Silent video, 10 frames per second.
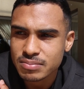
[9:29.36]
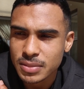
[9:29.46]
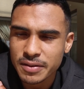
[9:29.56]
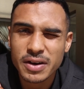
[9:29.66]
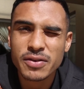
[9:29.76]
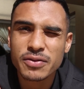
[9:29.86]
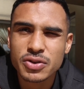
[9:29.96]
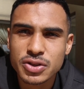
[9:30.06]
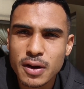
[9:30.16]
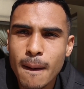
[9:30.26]
My favorite
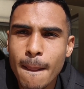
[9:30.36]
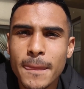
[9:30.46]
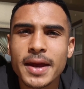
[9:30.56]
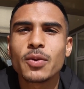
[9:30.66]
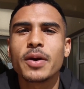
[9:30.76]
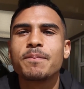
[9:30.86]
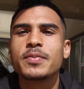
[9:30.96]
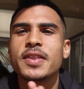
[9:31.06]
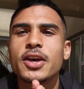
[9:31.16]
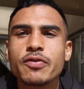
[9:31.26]
foods. Anyway,
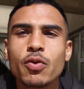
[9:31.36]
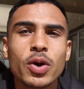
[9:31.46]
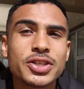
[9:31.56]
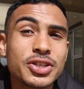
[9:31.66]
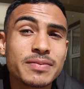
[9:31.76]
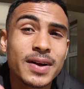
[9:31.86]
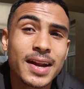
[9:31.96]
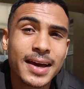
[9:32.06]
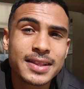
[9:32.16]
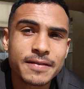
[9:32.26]
thank you for watching.
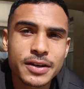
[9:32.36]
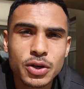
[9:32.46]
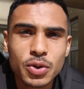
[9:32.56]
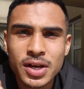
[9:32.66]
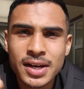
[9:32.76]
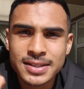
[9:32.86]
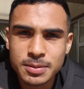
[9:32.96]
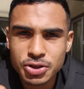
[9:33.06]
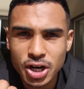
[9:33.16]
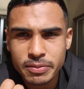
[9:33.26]
Like the video,
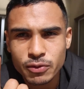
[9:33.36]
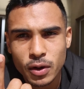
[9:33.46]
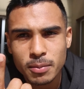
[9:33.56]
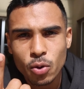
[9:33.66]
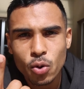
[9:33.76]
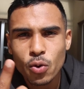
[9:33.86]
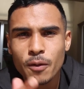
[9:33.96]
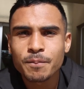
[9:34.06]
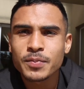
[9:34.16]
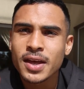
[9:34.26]
subscribe if you want
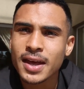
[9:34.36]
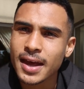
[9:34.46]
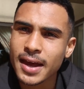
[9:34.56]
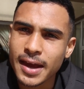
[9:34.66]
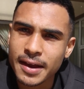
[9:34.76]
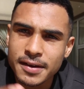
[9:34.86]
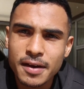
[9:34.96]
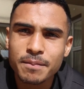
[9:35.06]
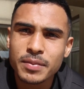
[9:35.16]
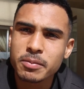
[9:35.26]
more. And
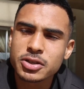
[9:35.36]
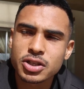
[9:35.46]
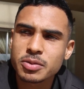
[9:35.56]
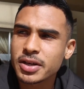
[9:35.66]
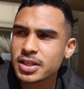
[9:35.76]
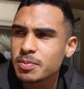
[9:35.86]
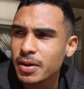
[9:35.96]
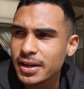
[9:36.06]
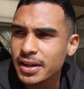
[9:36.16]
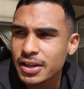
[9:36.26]
yeah, I'm just going to be
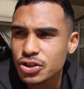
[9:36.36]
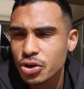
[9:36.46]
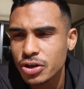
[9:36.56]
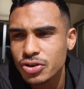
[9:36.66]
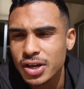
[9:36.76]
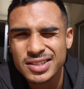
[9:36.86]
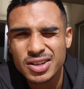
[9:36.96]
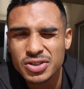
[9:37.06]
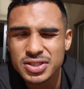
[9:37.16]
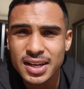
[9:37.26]
explaining and showing you guys
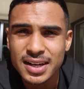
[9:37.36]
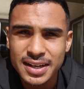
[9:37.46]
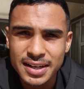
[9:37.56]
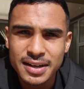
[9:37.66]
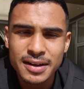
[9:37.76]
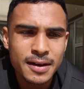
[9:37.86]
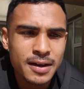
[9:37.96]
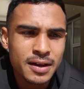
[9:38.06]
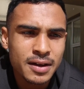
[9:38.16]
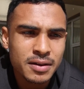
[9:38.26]
how to stay lean
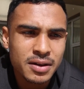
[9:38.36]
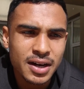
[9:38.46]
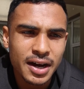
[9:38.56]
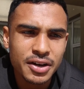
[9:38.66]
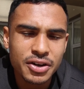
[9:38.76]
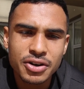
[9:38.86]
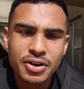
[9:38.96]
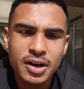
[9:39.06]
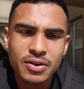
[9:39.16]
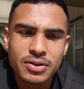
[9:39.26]
kind of
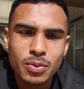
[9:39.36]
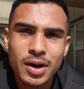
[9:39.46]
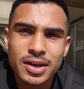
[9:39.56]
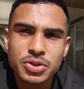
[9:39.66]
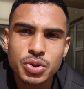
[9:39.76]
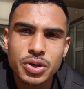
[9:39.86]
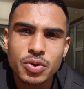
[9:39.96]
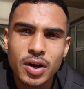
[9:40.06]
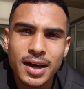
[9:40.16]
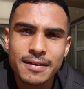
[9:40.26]
year round while enjoying
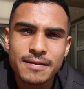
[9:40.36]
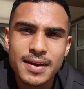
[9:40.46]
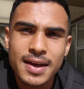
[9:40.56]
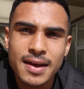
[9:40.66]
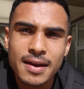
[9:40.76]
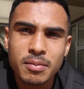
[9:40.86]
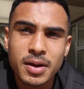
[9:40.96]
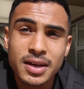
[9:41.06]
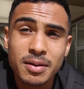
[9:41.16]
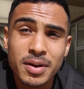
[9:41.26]
your life and
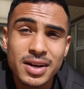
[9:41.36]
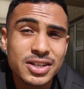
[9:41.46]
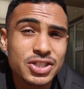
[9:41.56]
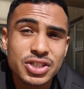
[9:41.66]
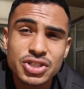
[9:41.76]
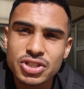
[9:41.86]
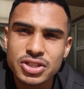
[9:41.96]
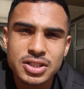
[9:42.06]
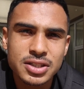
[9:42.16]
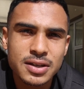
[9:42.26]
making better
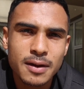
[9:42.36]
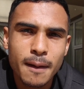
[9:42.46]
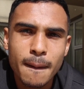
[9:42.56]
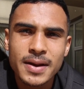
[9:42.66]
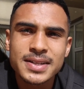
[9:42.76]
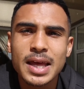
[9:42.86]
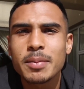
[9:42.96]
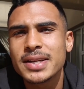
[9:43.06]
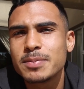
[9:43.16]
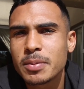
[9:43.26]
decisions. Stay
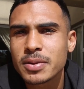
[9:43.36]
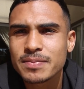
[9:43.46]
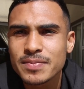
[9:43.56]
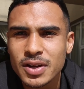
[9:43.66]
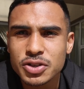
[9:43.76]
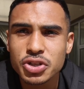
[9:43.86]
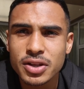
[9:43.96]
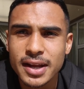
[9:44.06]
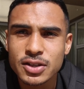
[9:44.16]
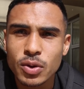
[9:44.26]
blessed, people. I'll see
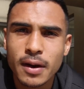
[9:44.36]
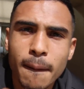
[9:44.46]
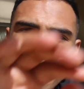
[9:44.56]
you in the next one.